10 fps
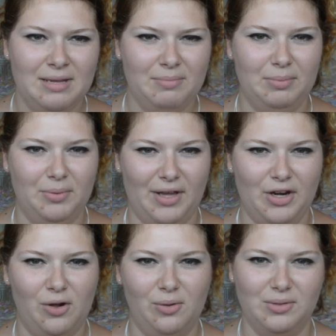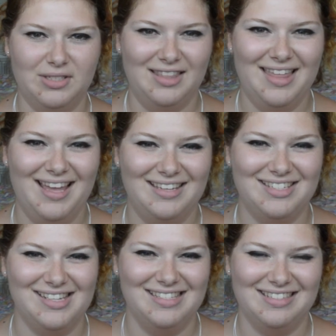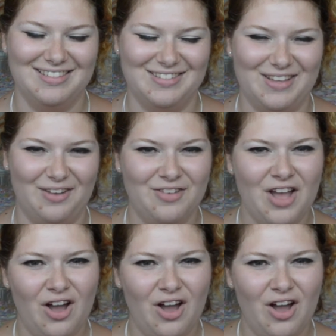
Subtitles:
people had holes in their jeans and stuff.